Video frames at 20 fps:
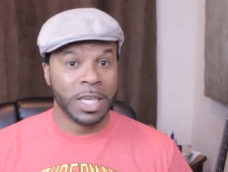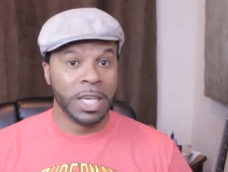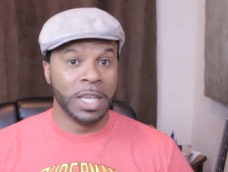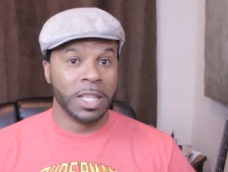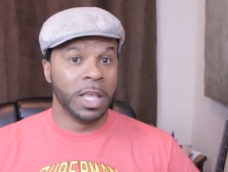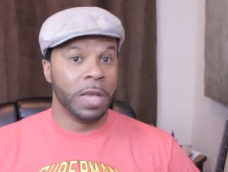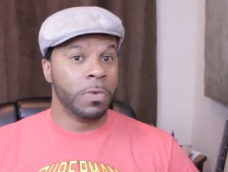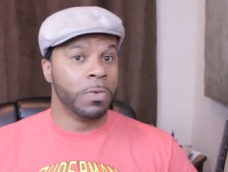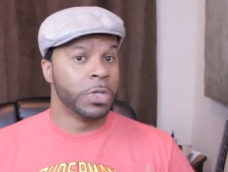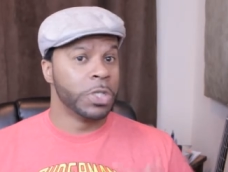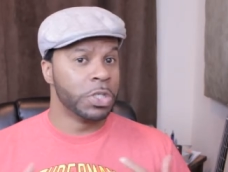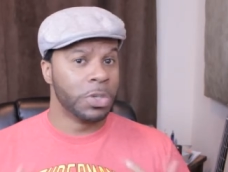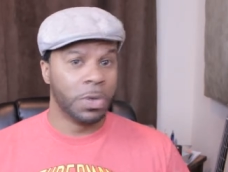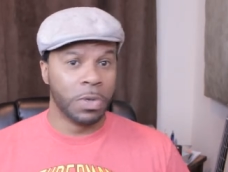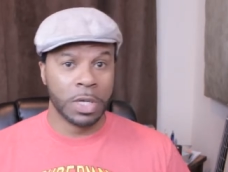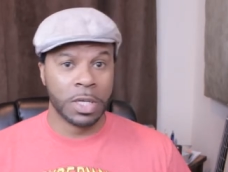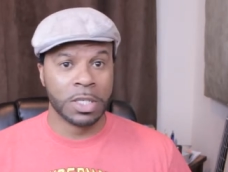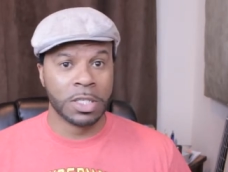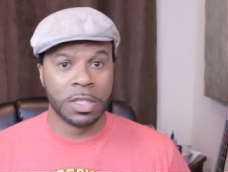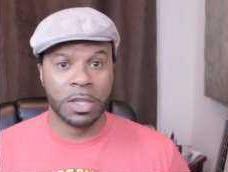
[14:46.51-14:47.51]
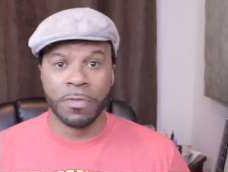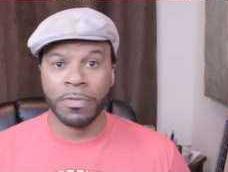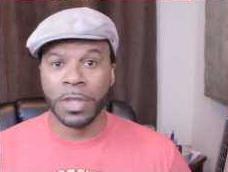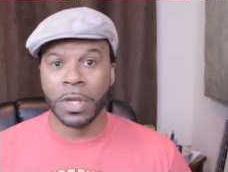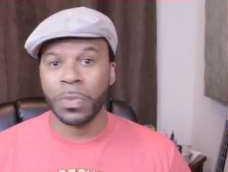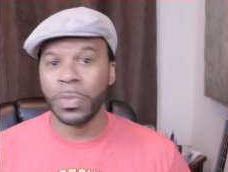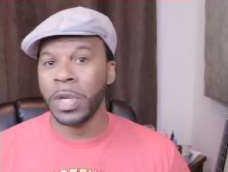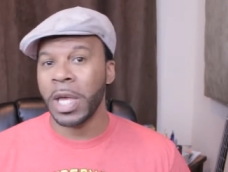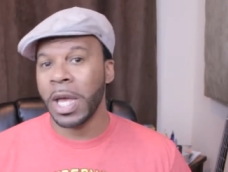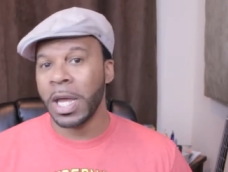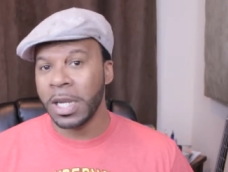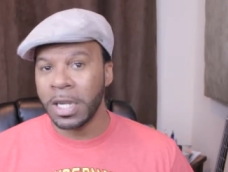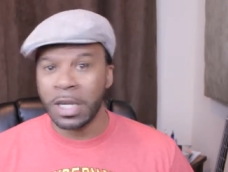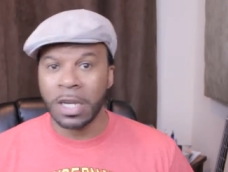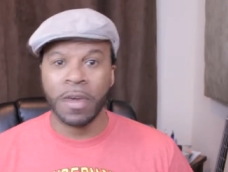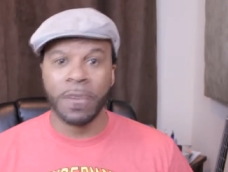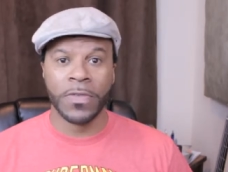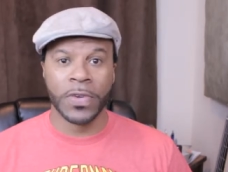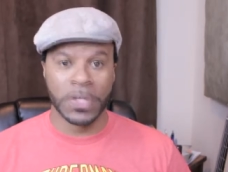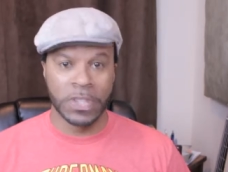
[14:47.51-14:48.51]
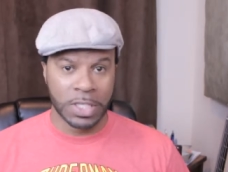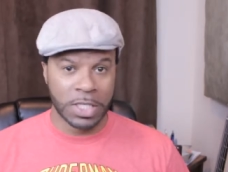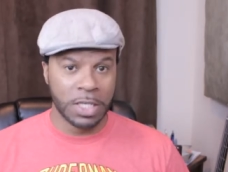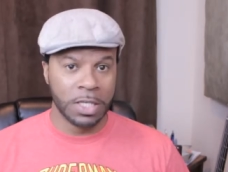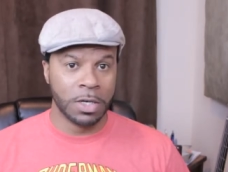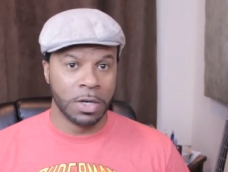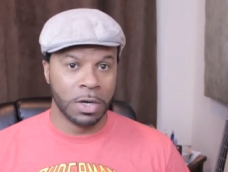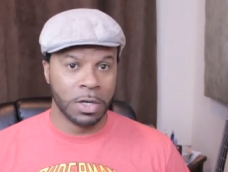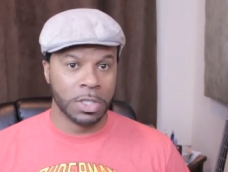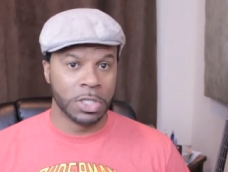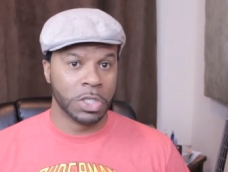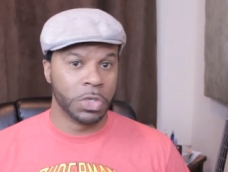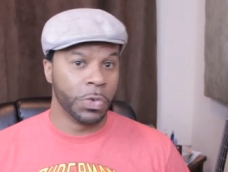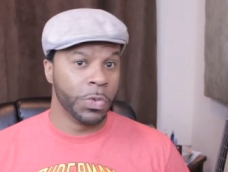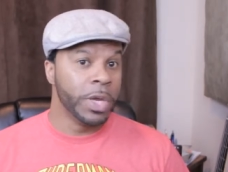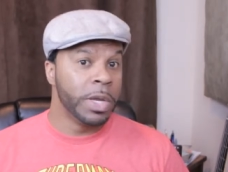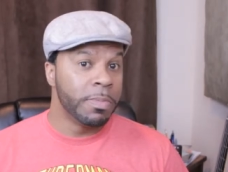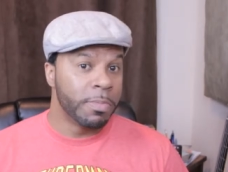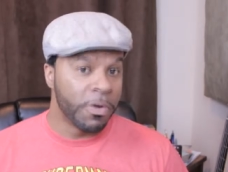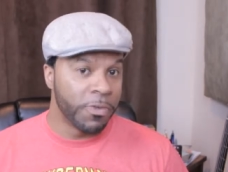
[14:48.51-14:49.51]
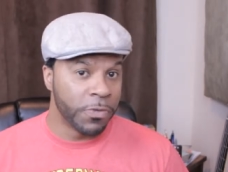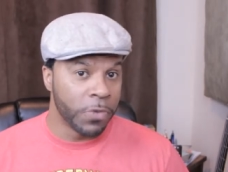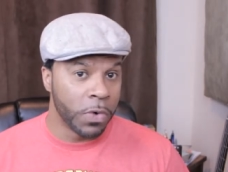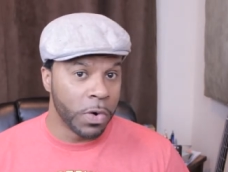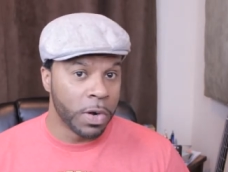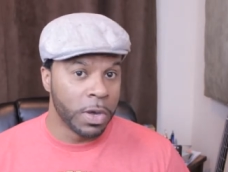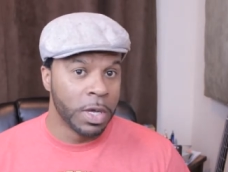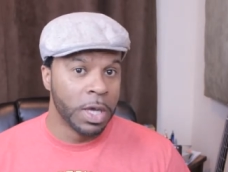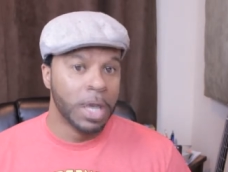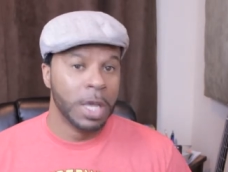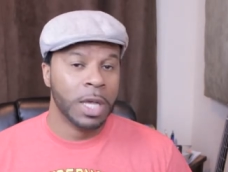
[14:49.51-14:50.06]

Again, they were showing us stuff that we had never seen on screen before.